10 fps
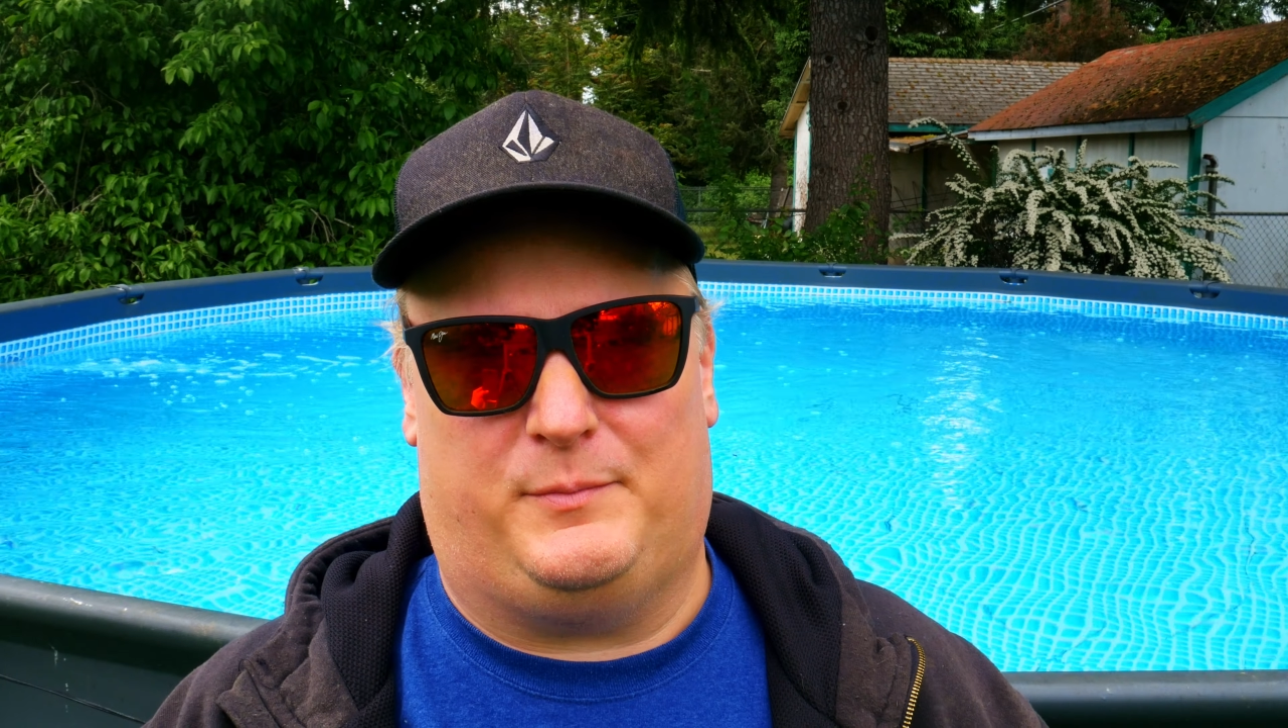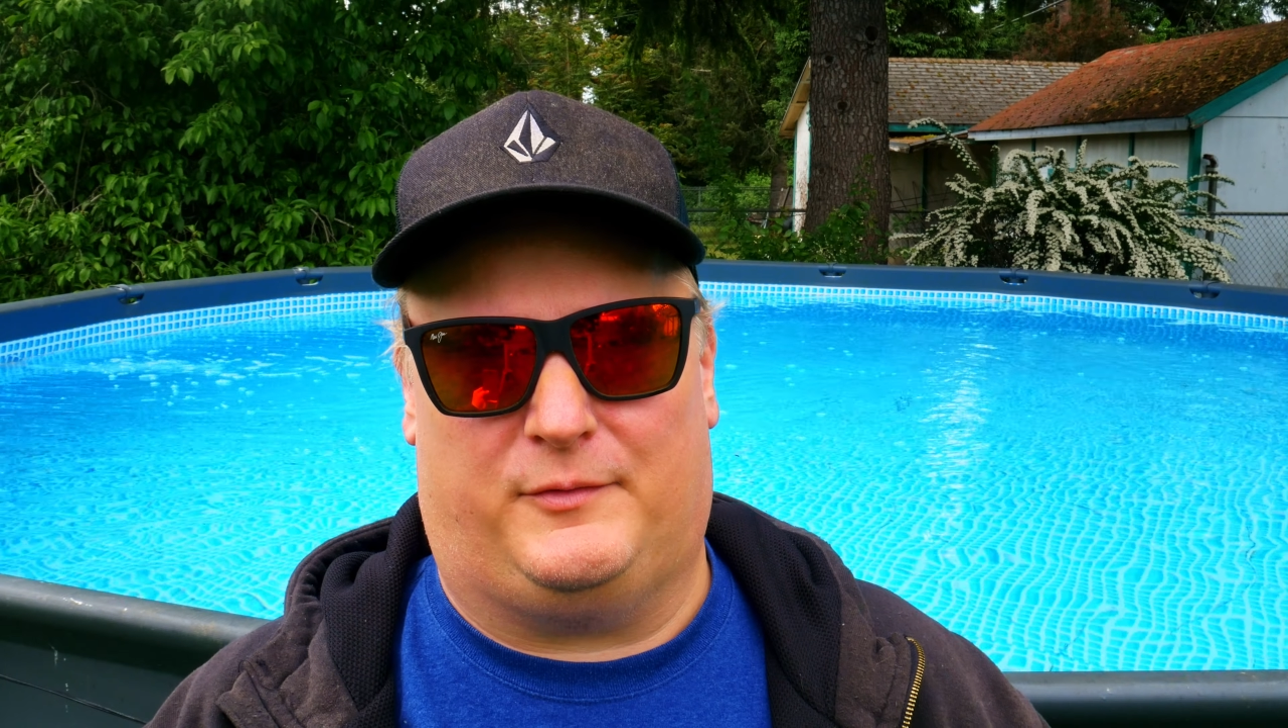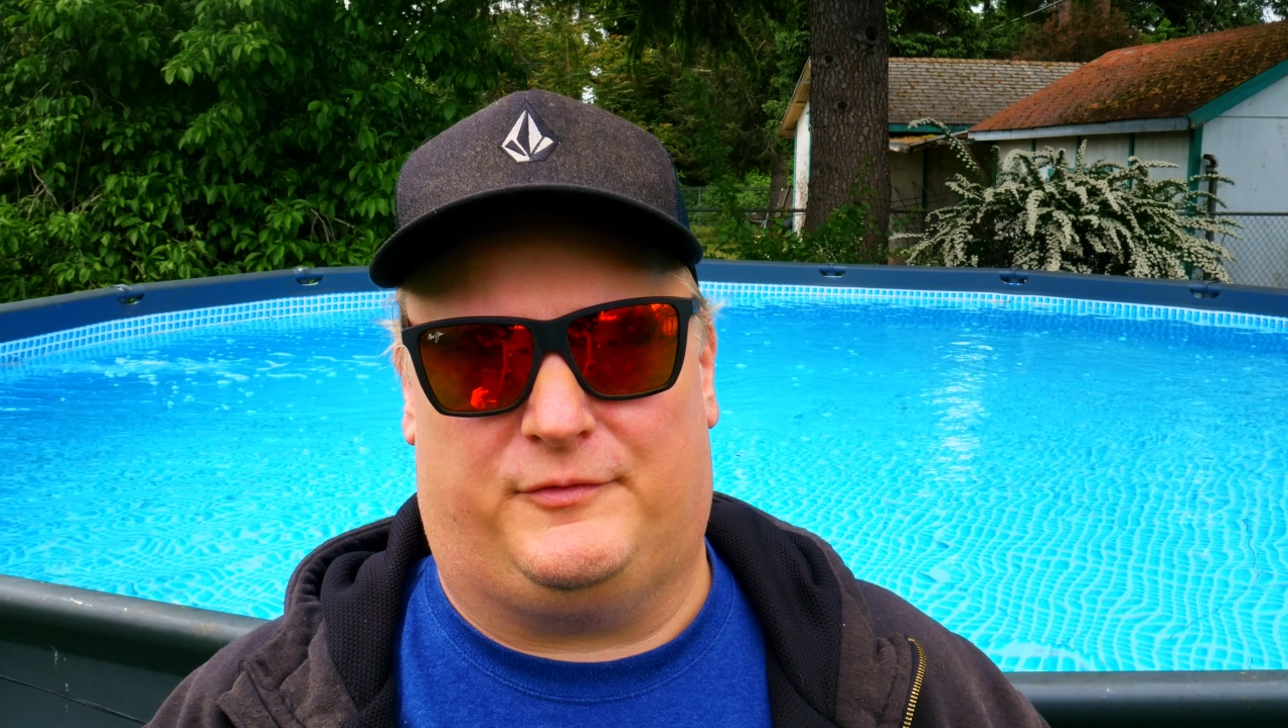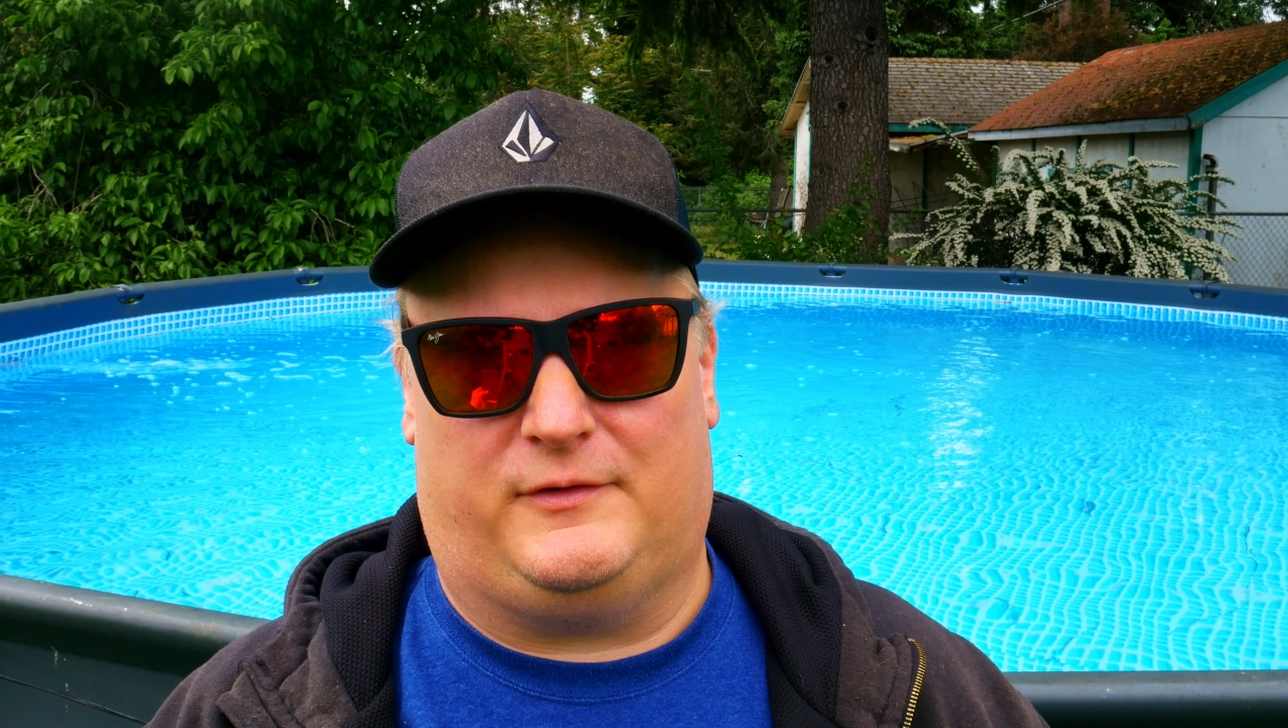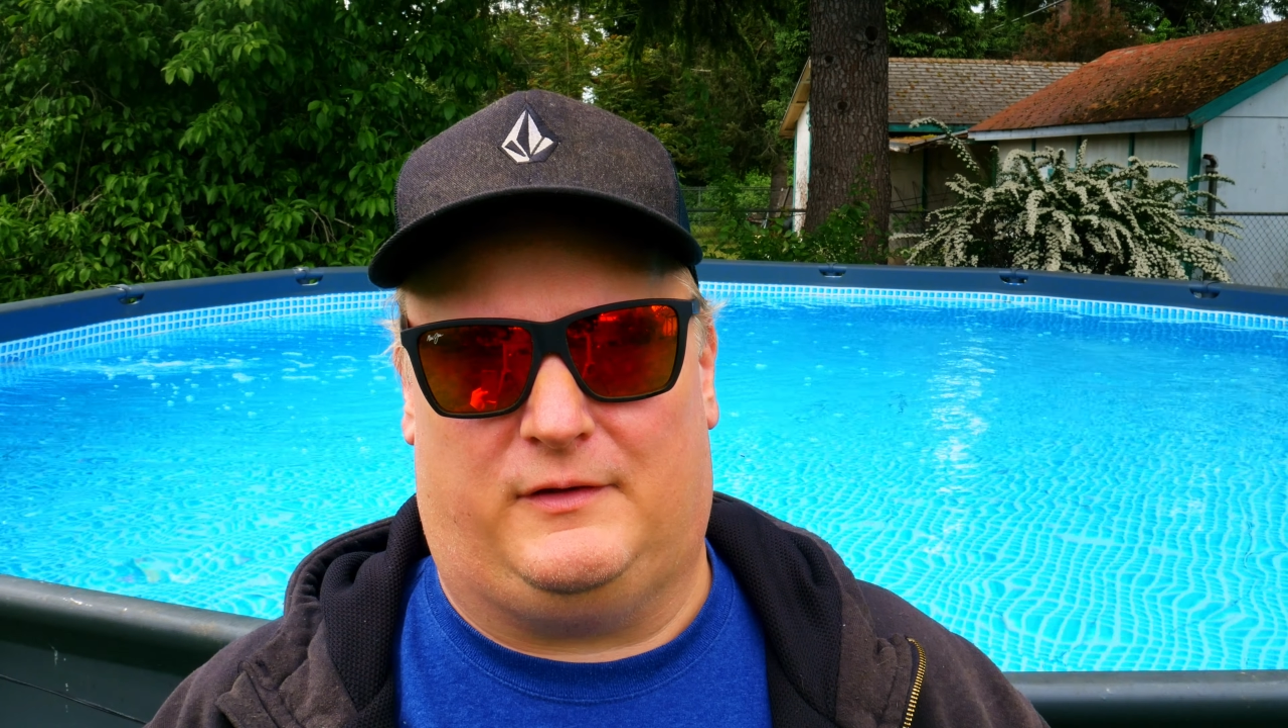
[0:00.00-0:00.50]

prefer